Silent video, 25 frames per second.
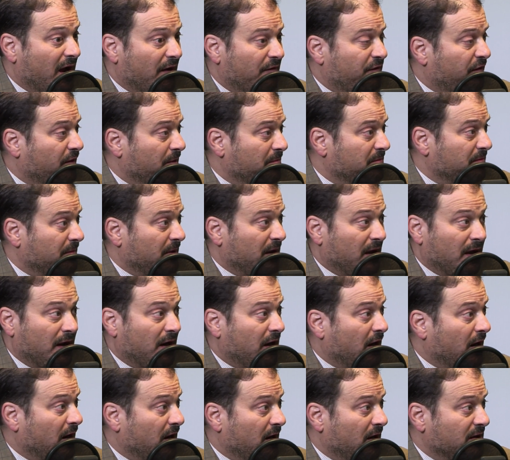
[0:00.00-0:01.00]
from
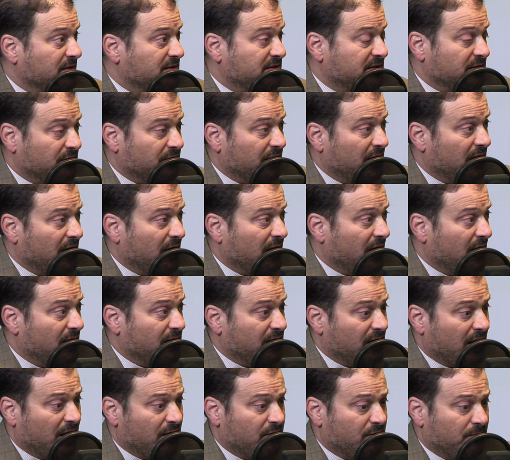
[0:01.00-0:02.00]
Syria
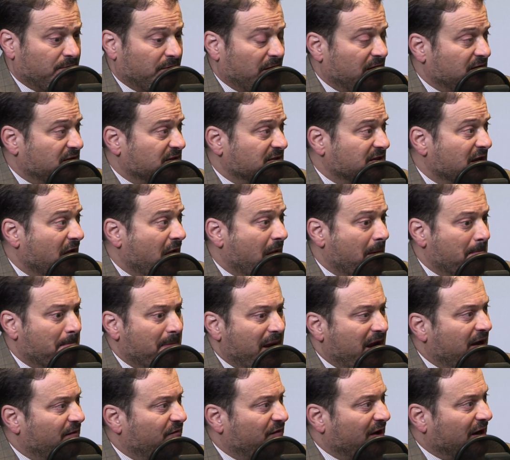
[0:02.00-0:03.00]
and other places
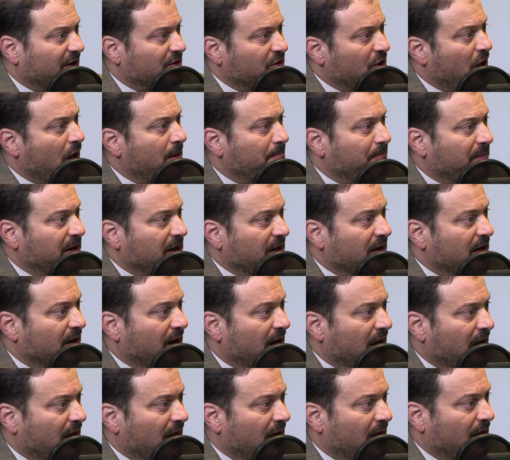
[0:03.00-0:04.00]
may in fact not be
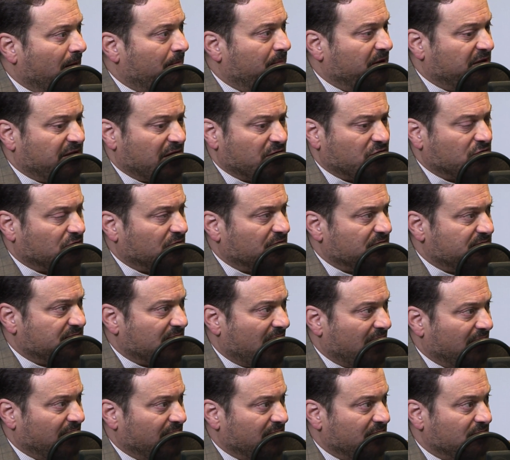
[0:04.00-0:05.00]
potential
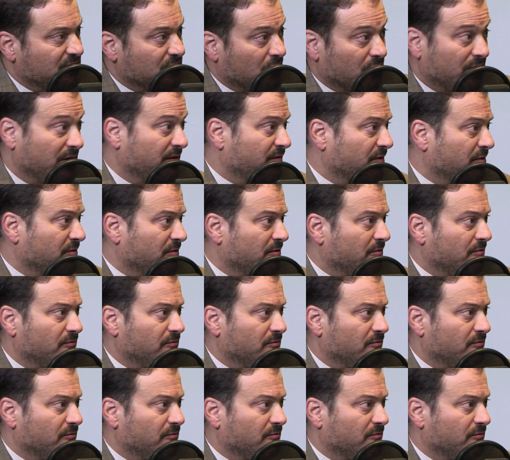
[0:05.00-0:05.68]
asylees or even